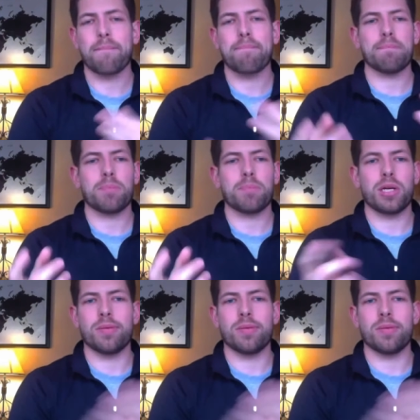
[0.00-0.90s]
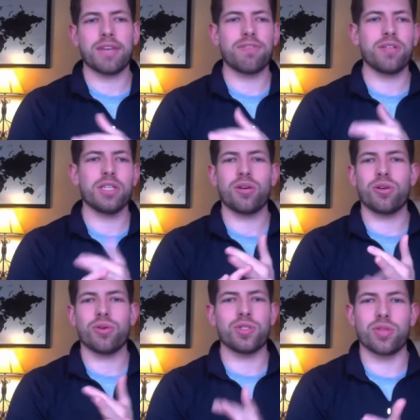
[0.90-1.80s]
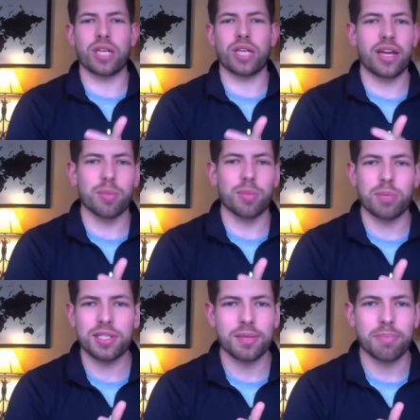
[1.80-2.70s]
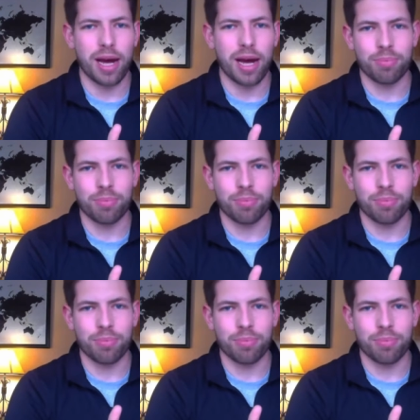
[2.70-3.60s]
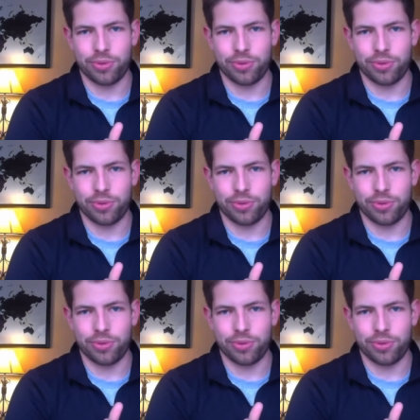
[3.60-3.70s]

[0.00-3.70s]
but definitely don't always do the kind of the pizza and pop route.